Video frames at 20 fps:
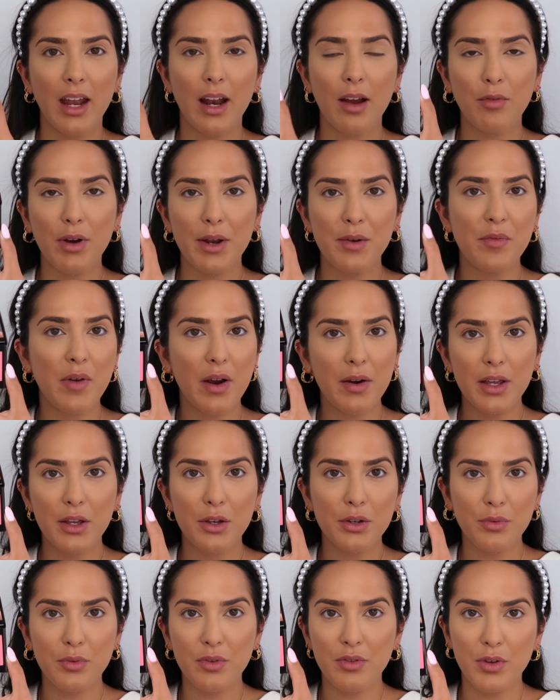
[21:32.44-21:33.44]
And I read very
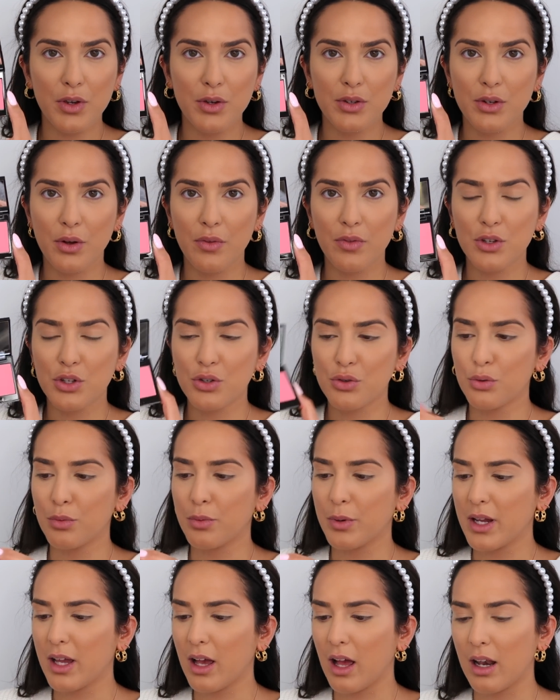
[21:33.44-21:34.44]
good reviews on the
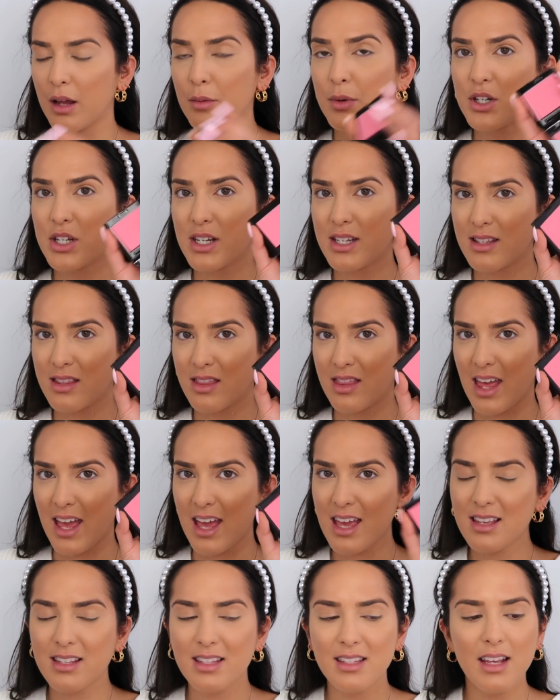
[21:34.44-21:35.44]
strawberry colour, which is
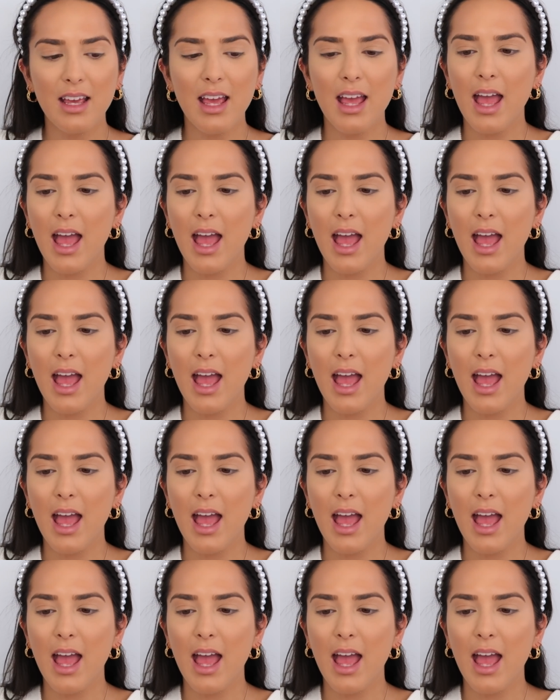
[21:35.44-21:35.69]
this.